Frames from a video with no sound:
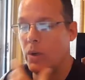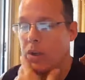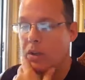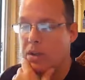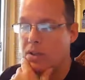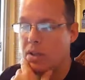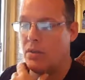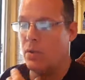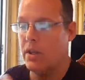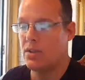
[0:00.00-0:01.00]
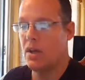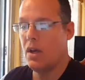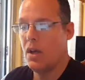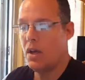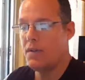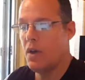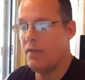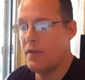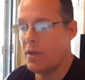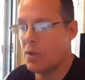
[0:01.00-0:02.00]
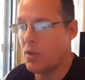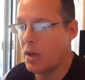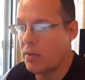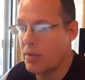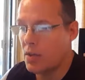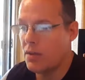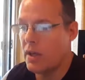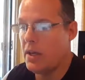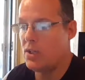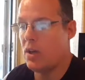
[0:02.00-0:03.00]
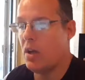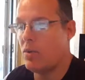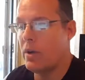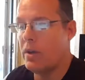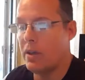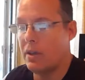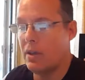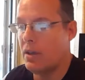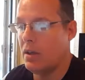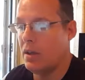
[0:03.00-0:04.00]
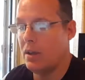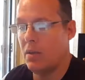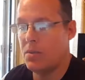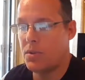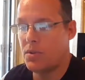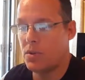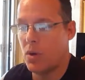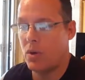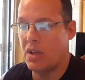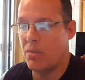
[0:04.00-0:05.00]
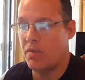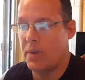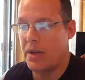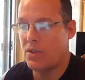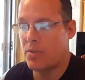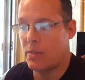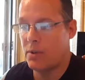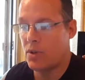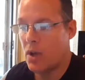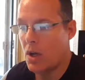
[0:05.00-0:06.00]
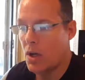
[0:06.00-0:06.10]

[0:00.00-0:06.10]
WikiLeaks said the release of confidential documents on the agency already eclipses the total number of pages published